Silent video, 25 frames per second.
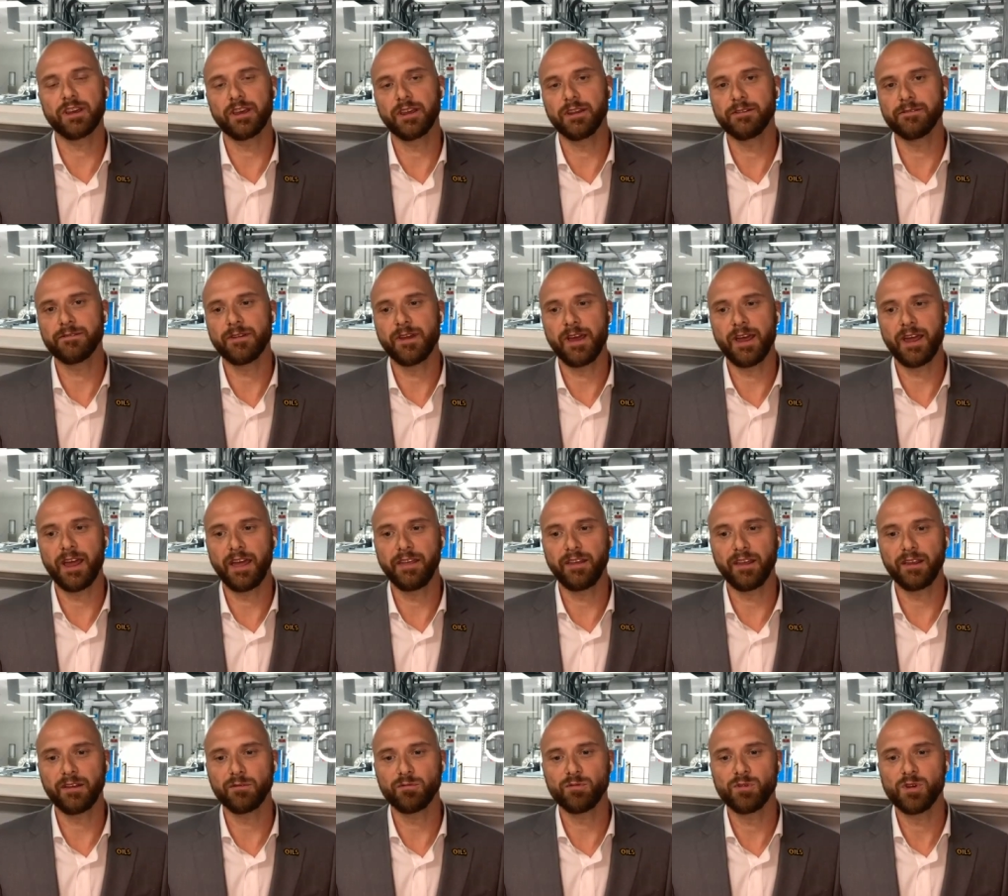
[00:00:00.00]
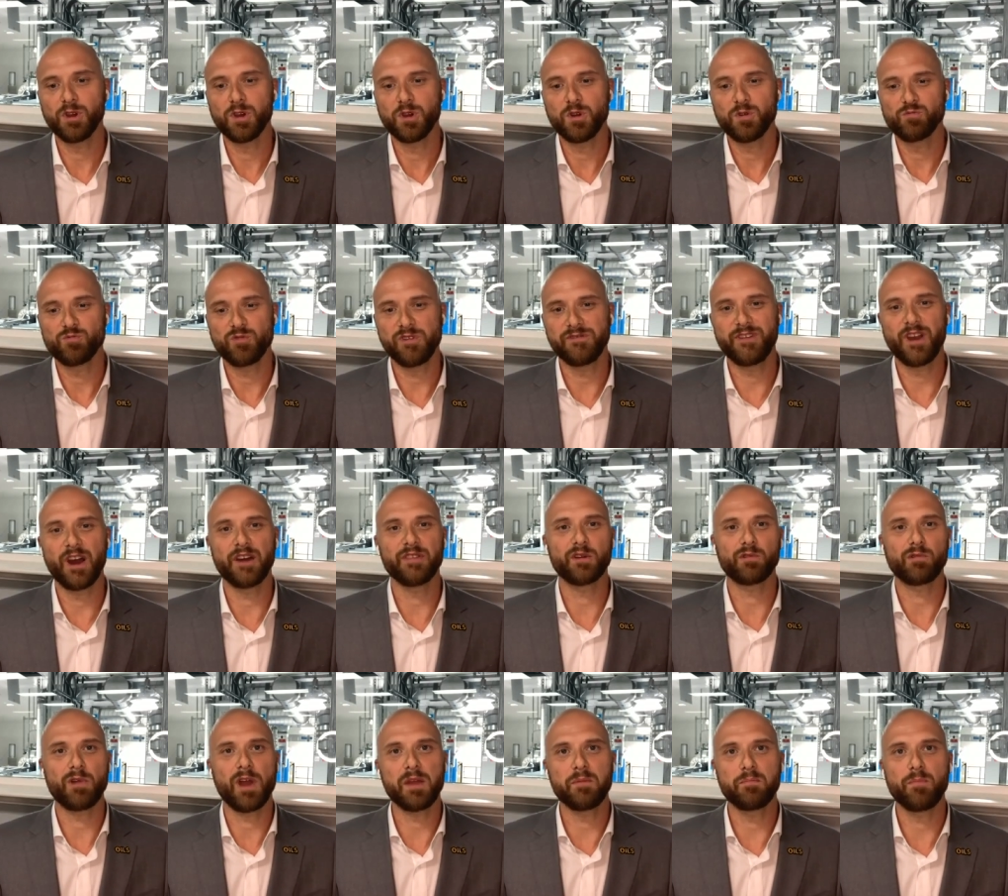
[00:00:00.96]
And uh, I think we've got the
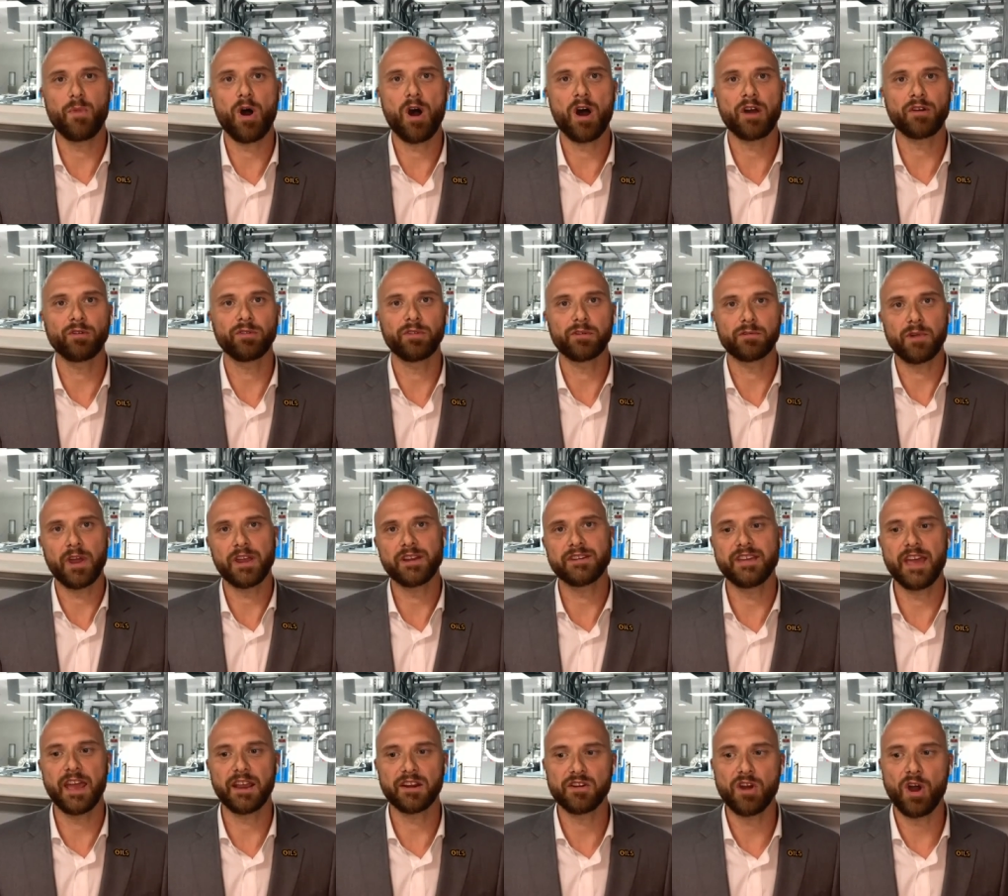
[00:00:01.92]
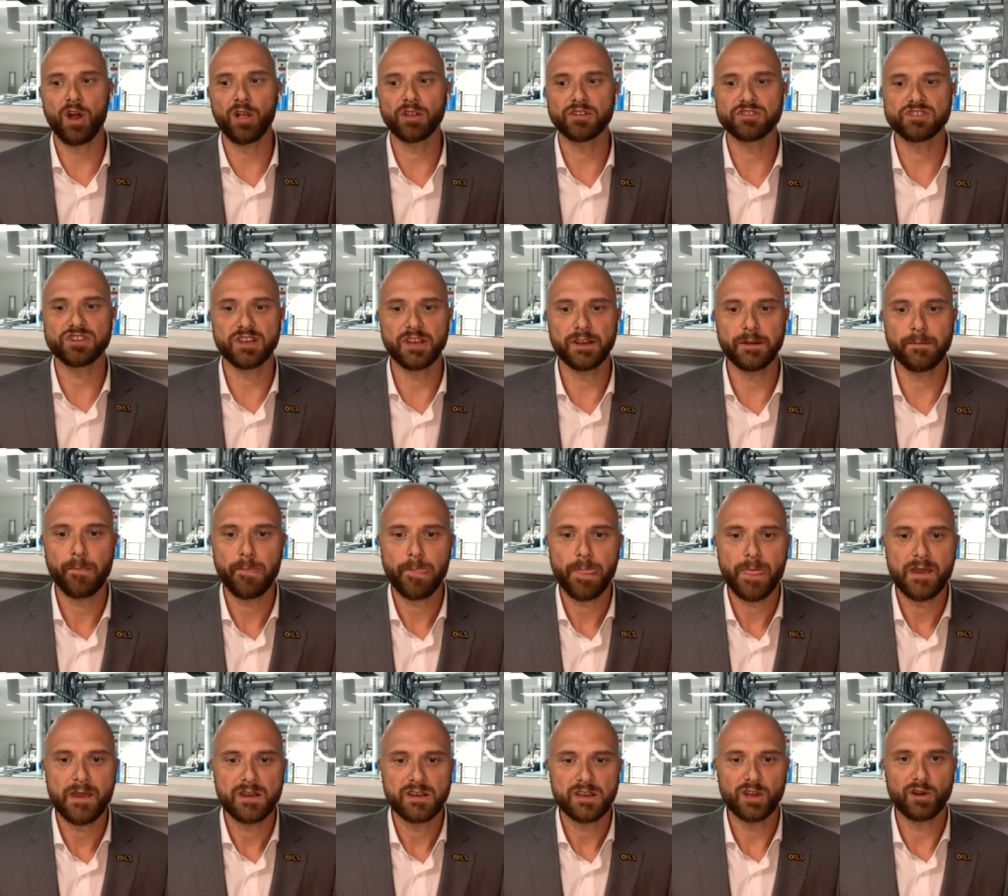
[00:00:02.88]
right model, the right technology, and
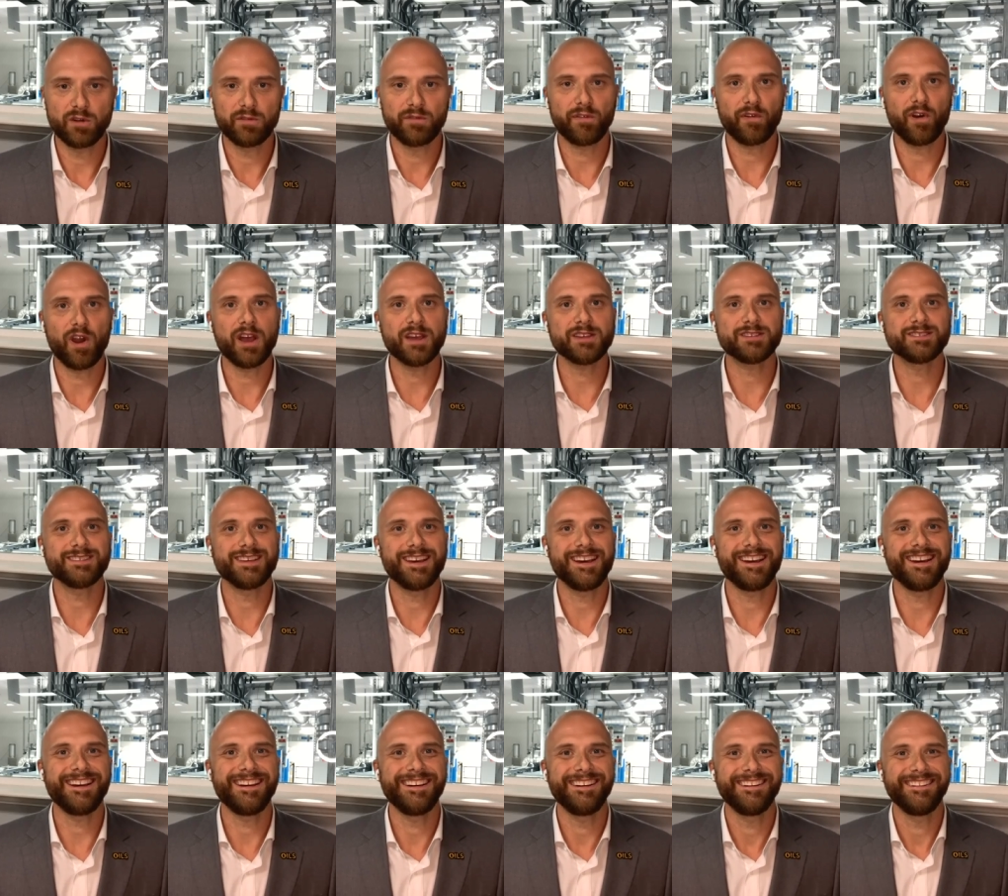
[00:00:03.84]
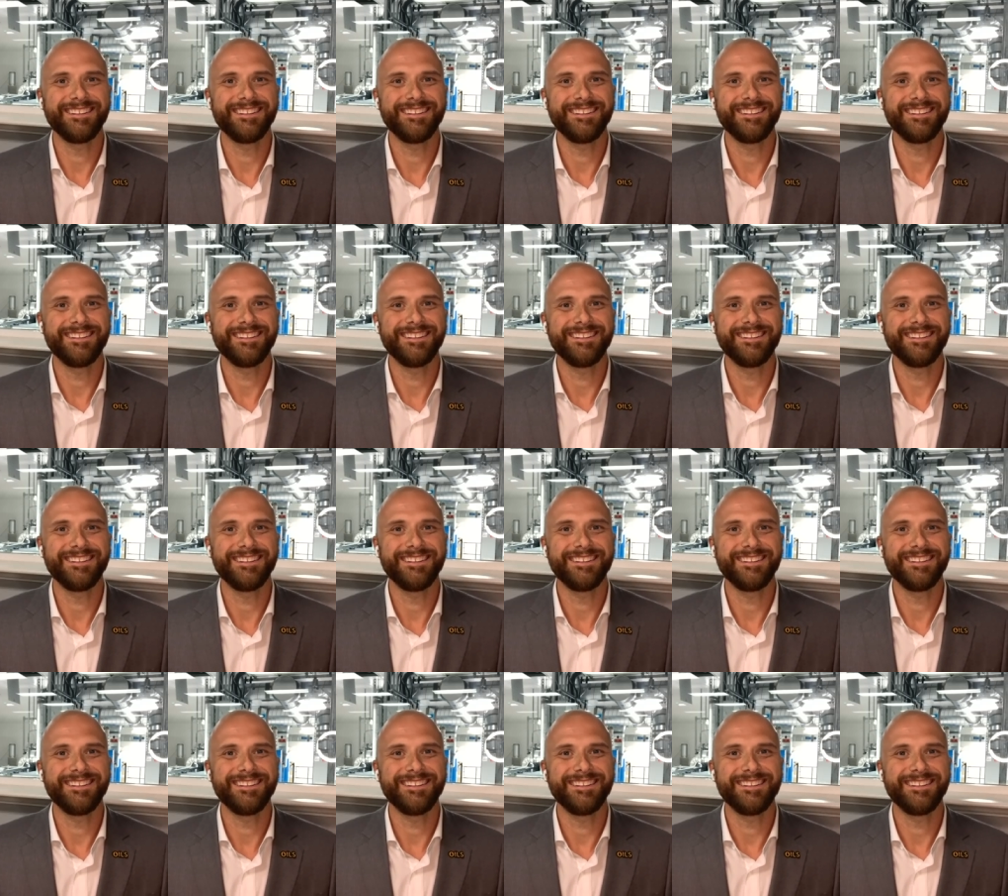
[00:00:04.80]
you know, for us, uh,